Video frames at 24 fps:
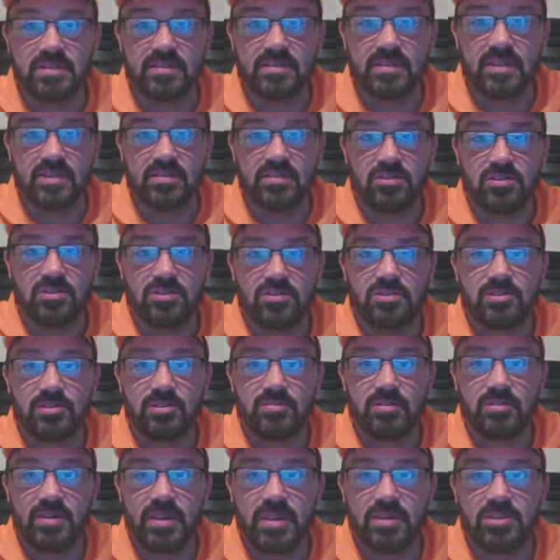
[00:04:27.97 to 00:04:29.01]
He's got good
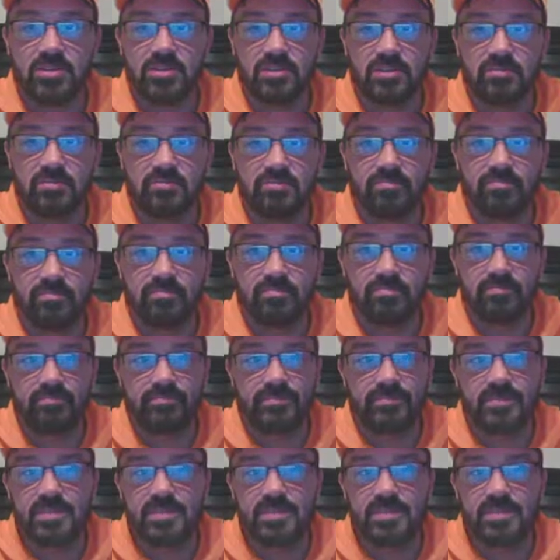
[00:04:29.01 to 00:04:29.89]
determination.